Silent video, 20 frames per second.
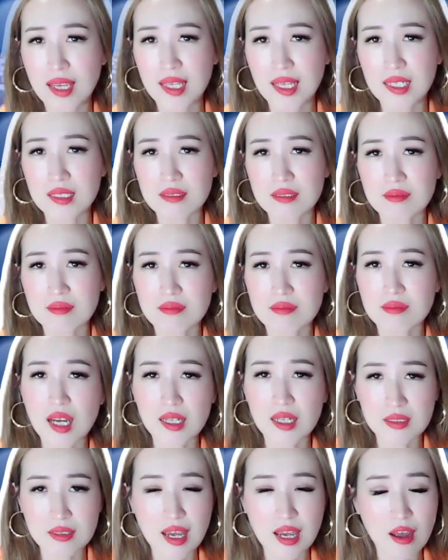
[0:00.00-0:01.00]
in
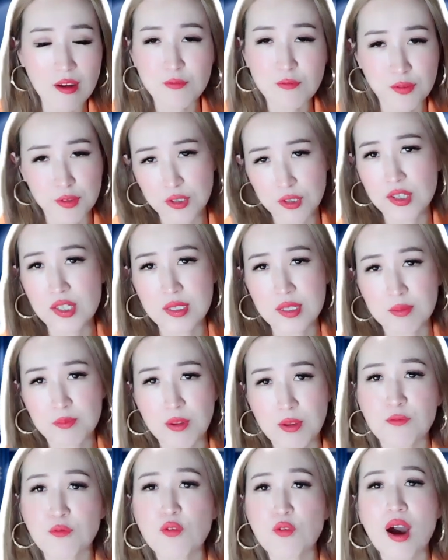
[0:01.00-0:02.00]
a conference
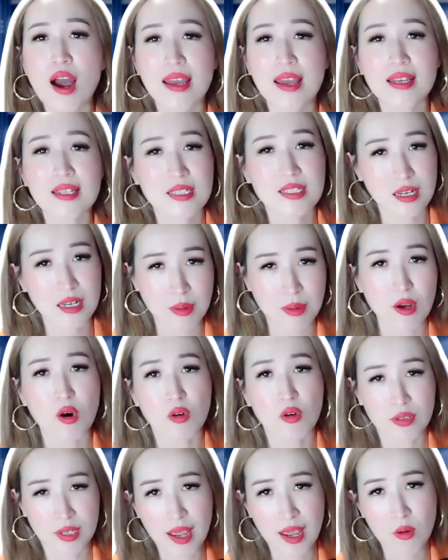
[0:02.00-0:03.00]
before I started my
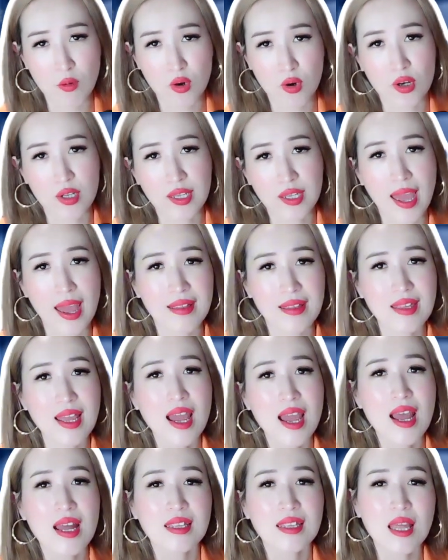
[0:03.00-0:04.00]
own network, and
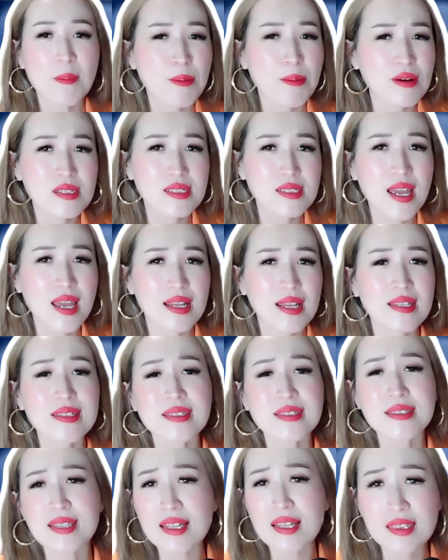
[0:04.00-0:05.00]
that person had
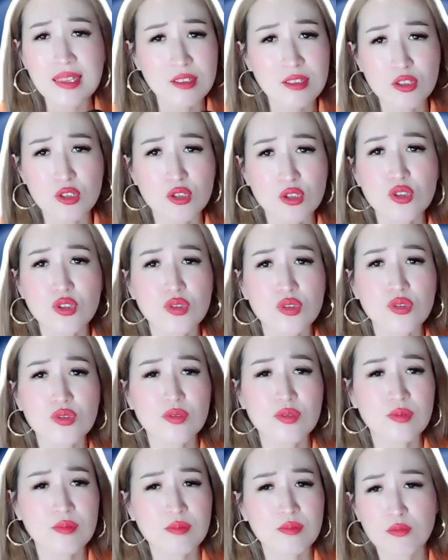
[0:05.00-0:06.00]
nothing to
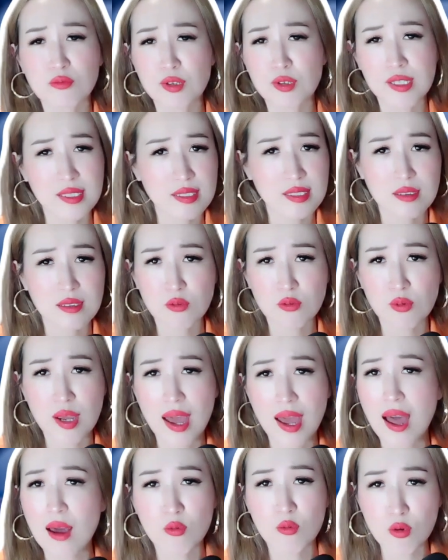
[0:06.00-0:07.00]
do with
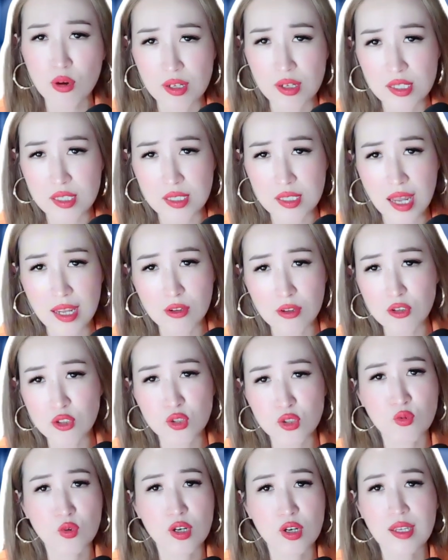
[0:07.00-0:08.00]
where I was. I
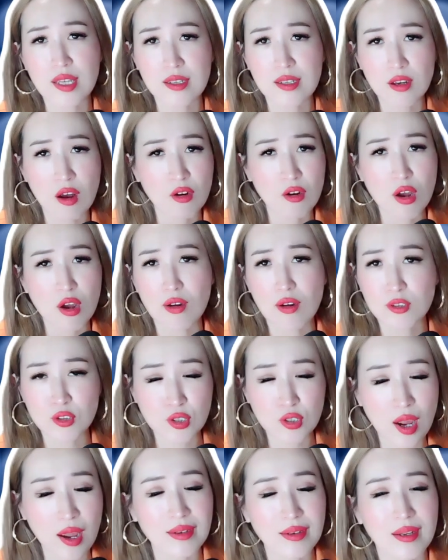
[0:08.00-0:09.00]
used to work in Hong Kong,
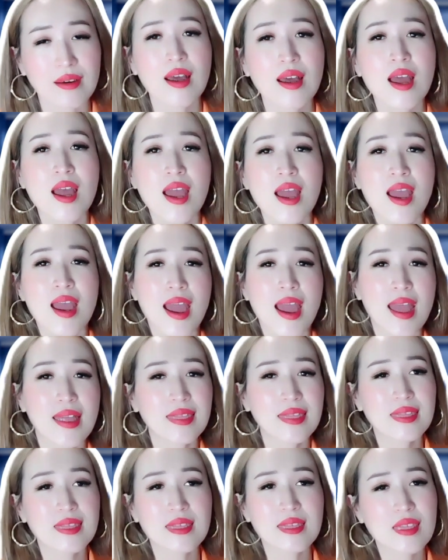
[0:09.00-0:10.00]
China,
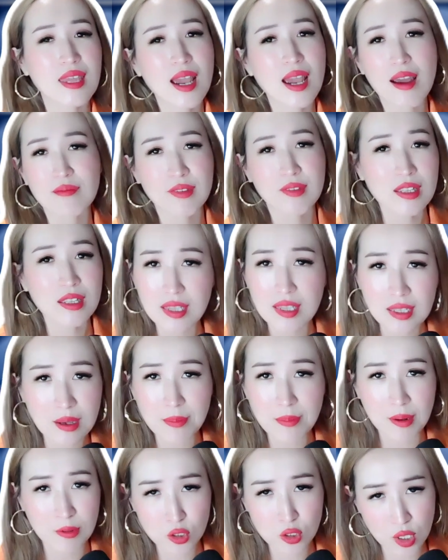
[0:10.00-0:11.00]
and they have nothing
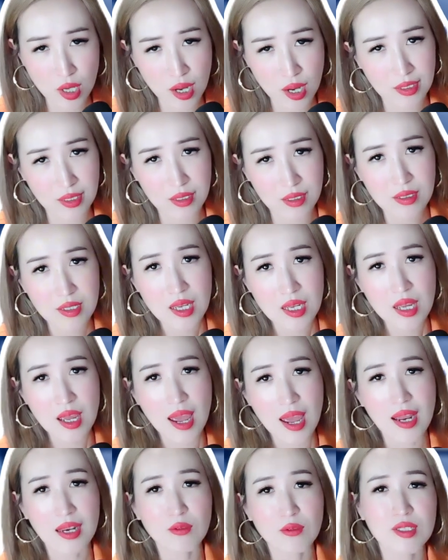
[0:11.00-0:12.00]
about China.
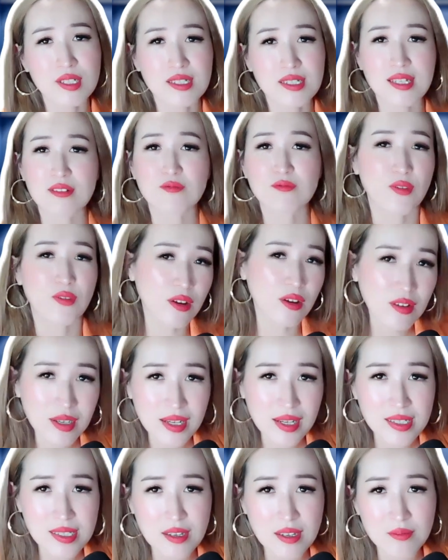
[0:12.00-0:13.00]
And we just had very
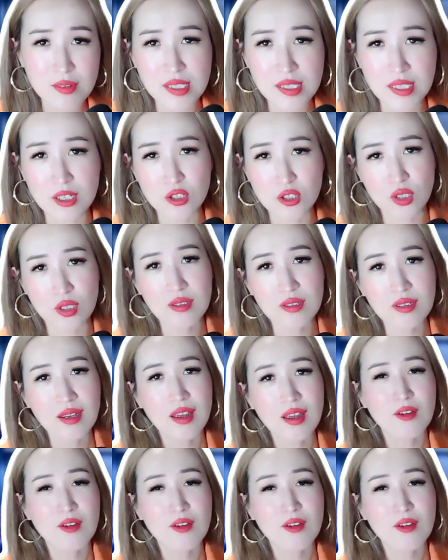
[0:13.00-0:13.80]
nice conversation,